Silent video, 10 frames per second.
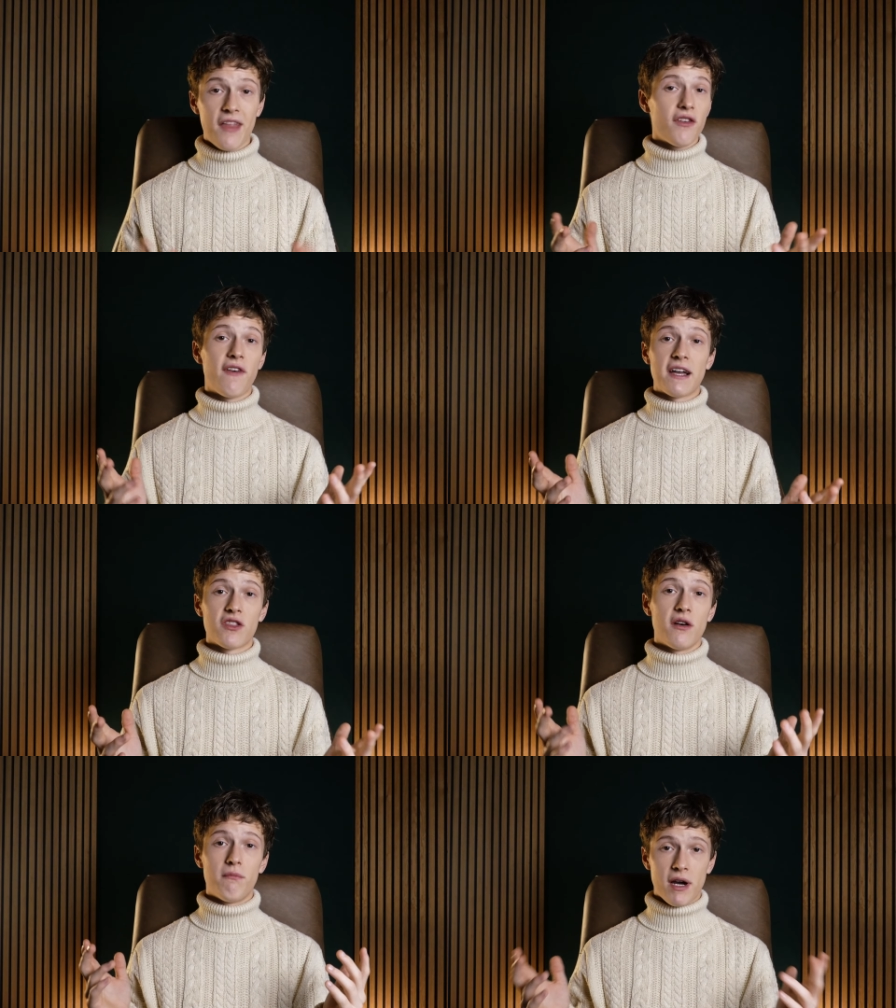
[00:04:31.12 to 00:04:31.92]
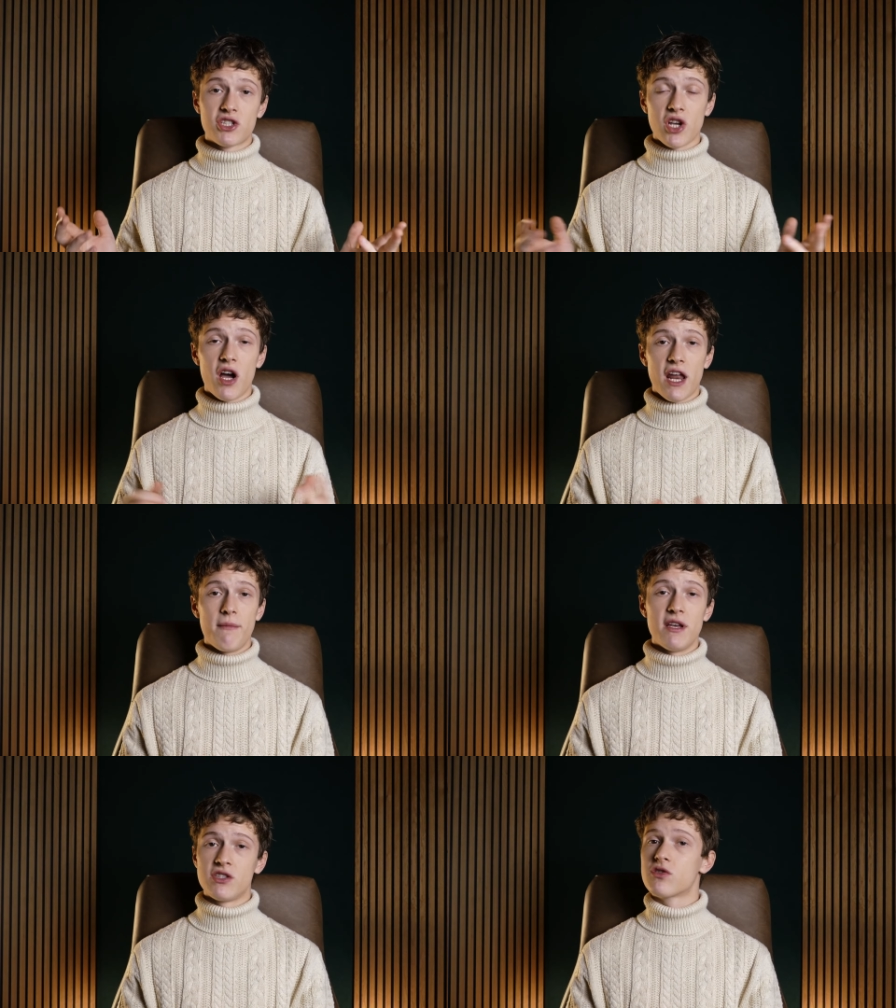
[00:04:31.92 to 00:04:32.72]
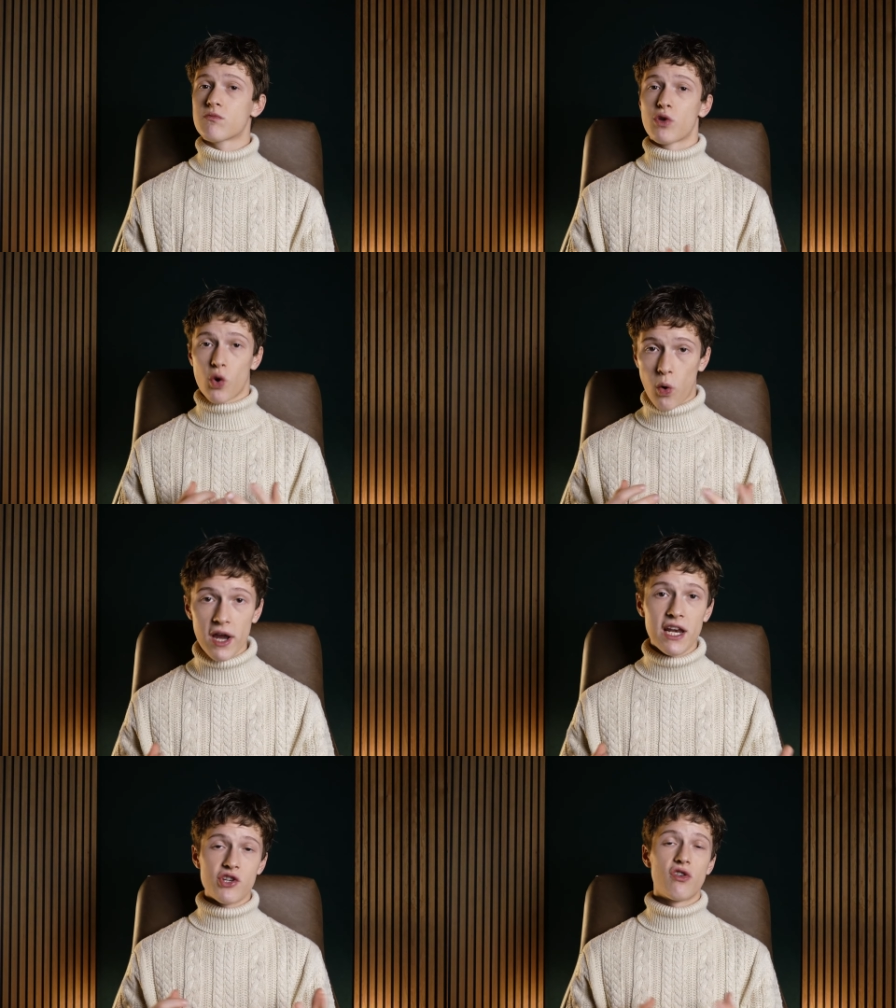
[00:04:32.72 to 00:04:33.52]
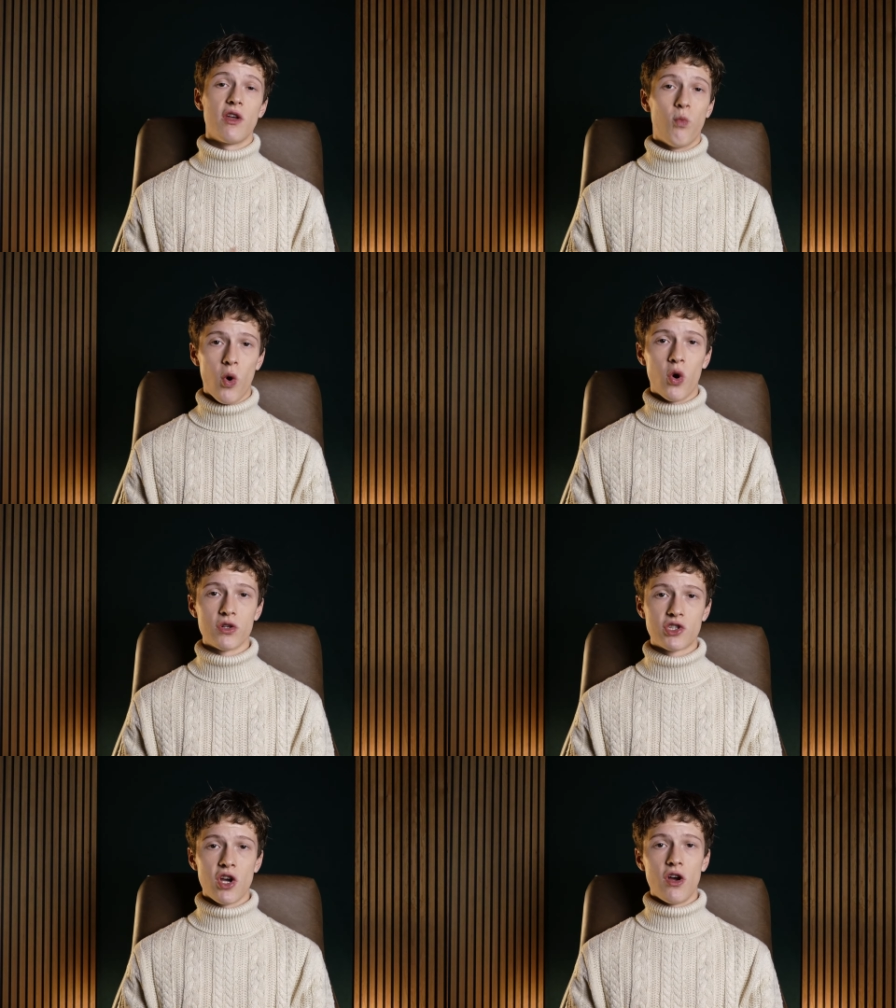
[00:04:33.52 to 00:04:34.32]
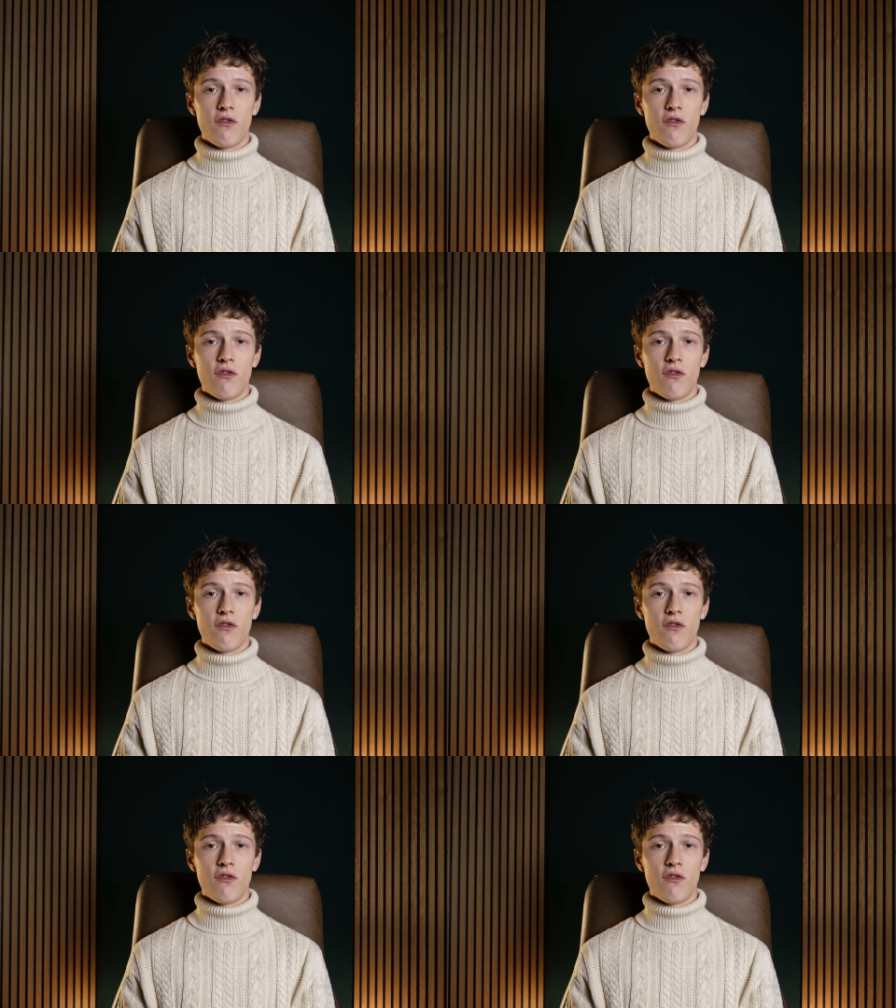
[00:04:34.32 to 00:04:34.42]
and the fact that my surname is quite literally Ward,